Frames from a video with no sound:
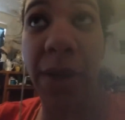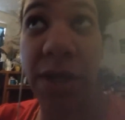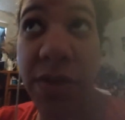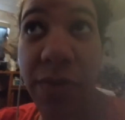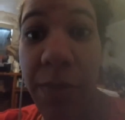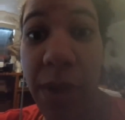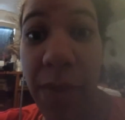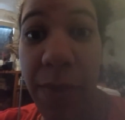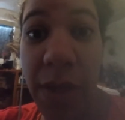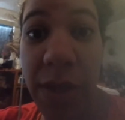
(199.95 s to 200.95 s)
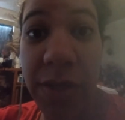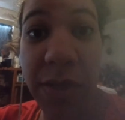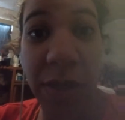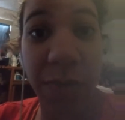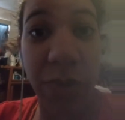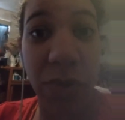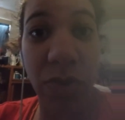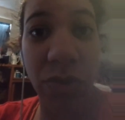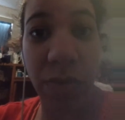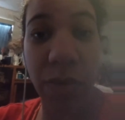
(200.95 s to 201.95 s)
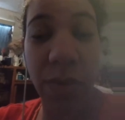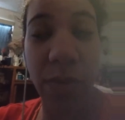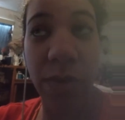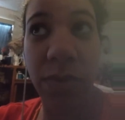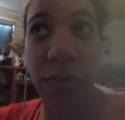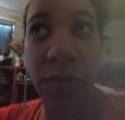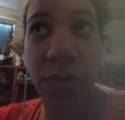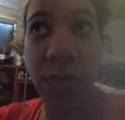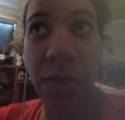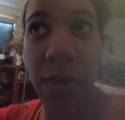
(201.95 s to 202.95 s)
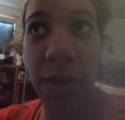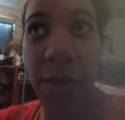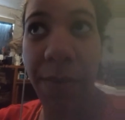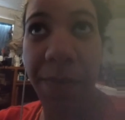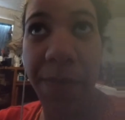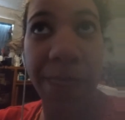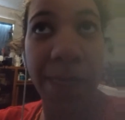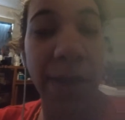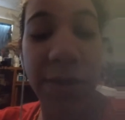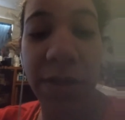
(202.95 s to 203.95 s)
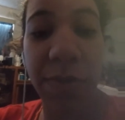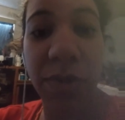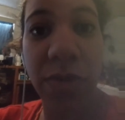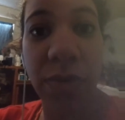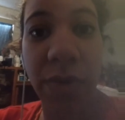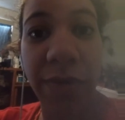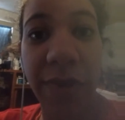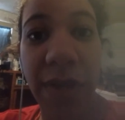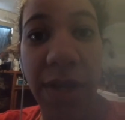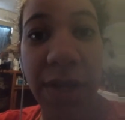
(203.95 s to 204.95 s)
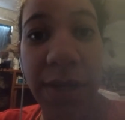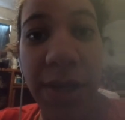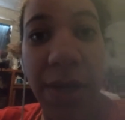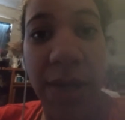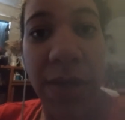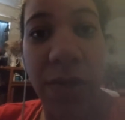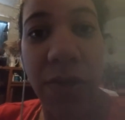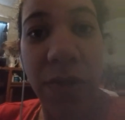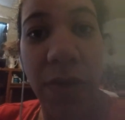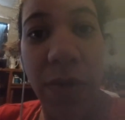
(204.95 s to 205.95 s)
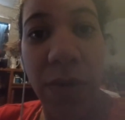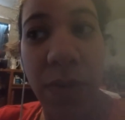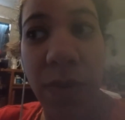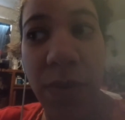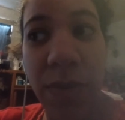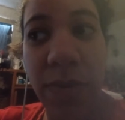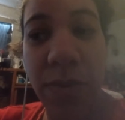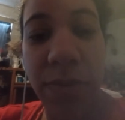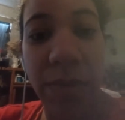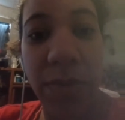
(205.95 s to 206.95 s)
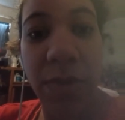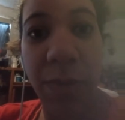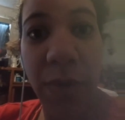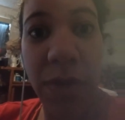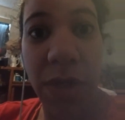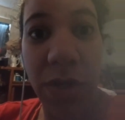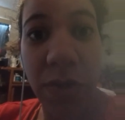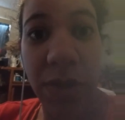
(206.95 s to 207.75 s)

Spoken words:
is if the baby sleeps through a feeding. So it's mostly a nursing